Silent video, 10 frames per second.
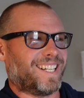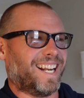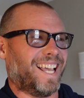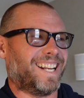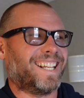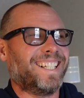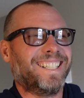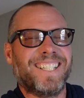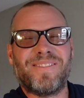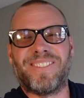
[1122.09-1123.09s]
tonight.
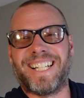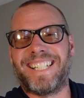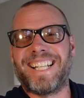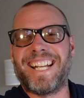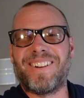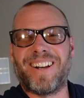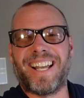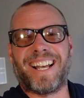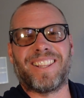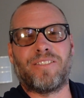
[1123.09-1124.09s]
But anyway,
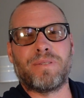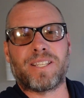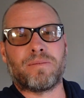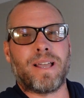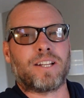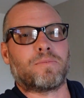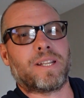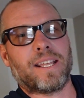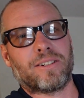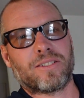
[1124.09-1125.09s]
I love me some mashed
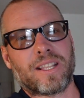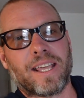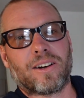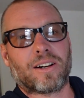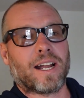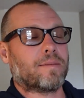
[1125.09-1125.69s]
potatoes. They are